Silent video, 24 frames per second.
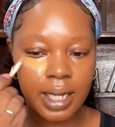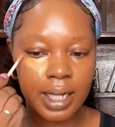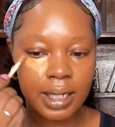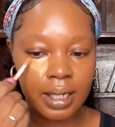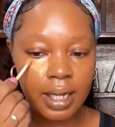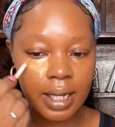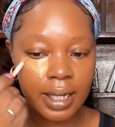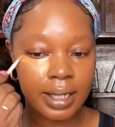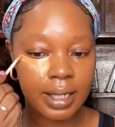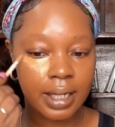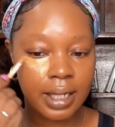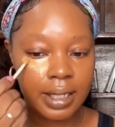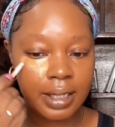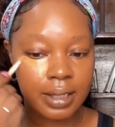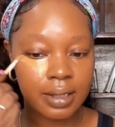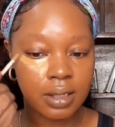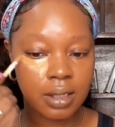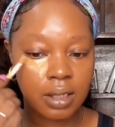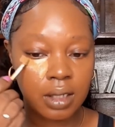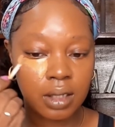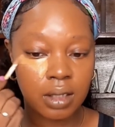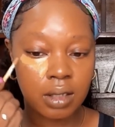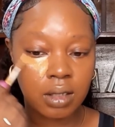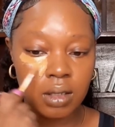and
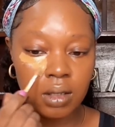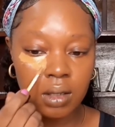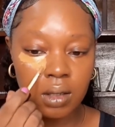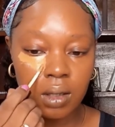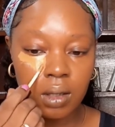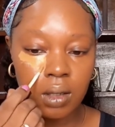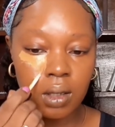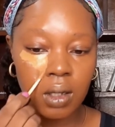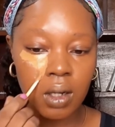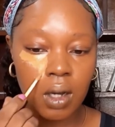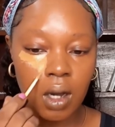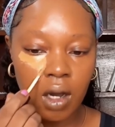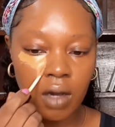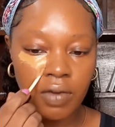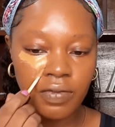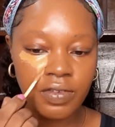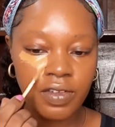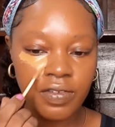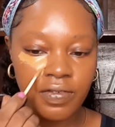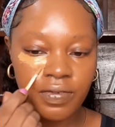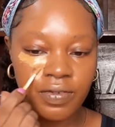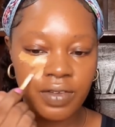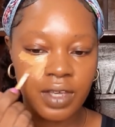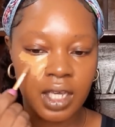highlighting of
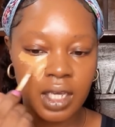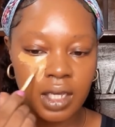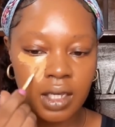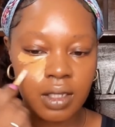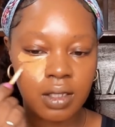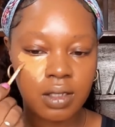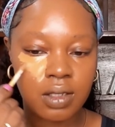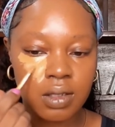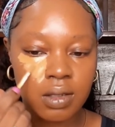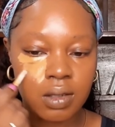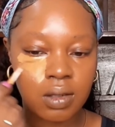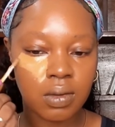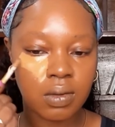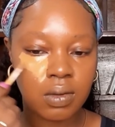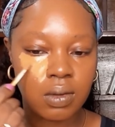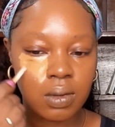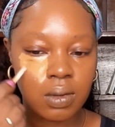the face.